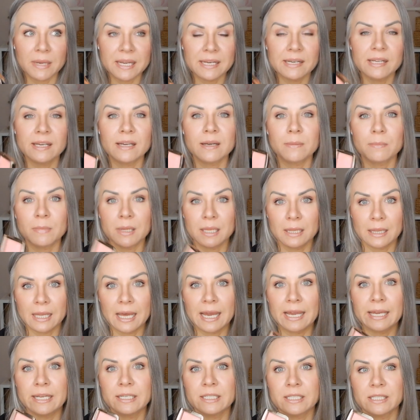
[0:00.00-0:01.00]
medium,
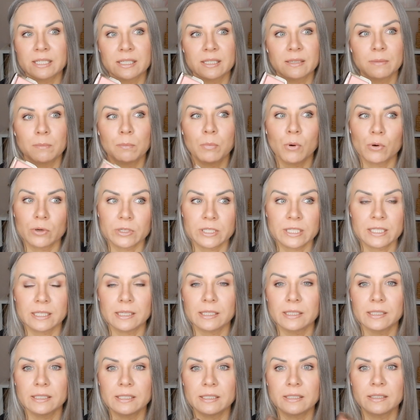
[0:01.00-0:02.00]
light,
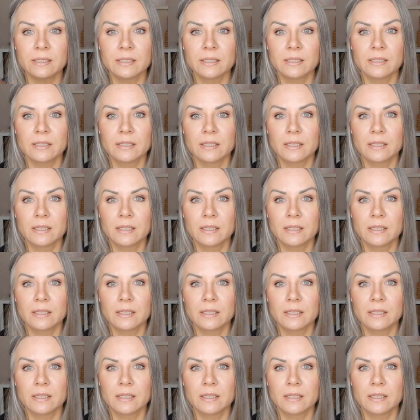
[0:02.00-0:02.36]
porcelain,